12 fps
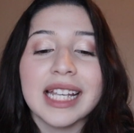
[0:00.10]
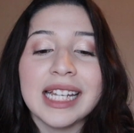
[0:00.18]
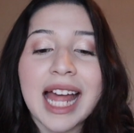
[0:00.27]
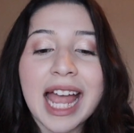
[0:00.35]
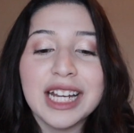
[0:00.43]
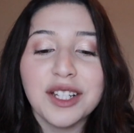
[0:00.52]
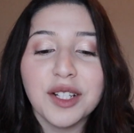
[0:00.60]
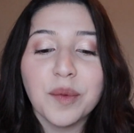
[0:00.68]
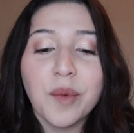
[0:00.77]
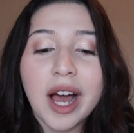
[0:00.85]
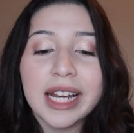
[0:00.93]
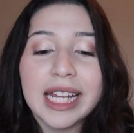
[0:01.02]
and I just
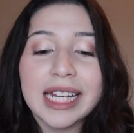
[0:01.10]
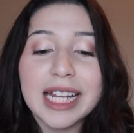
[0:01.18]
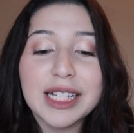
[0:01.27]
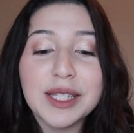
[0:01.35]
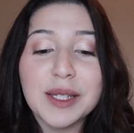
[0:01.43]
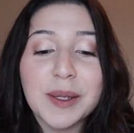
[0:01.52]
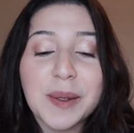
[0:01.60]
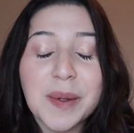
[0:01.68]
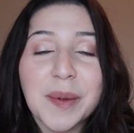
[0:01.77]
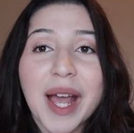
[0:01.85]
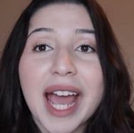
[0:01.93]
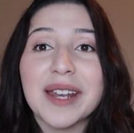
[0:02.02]
wanted
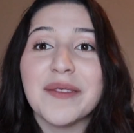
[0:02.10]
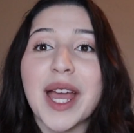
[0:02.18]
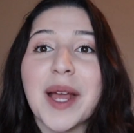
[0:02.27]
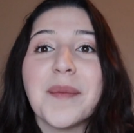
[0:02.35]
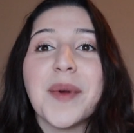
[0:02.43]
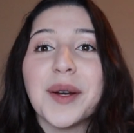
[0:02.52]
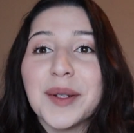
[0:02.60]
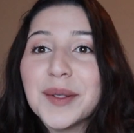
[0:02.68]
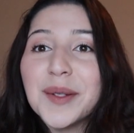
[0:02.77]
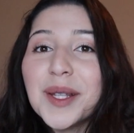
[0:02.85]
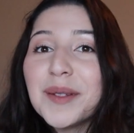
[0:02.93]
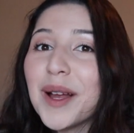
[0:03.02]
to kind of get
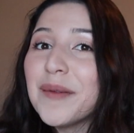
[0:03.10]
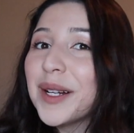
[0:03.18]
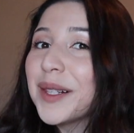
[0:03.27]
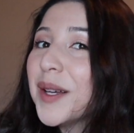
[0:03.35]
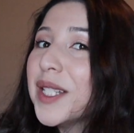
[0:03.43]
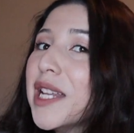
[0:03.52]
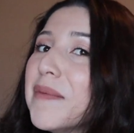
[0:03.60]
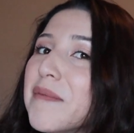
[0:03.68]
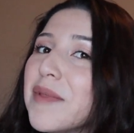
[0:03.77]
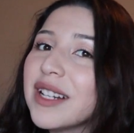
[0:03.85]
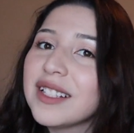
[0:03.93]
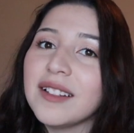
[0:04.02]
personal. That's why we're close up
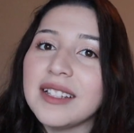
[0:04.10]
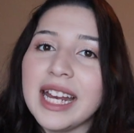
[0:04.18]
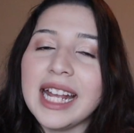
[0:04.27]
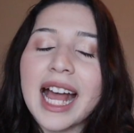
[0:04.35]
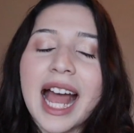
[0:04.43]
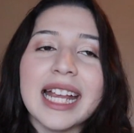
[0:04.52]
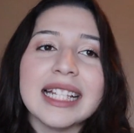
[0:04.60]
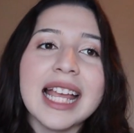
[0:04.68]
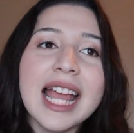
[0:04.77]
and personal today, guys.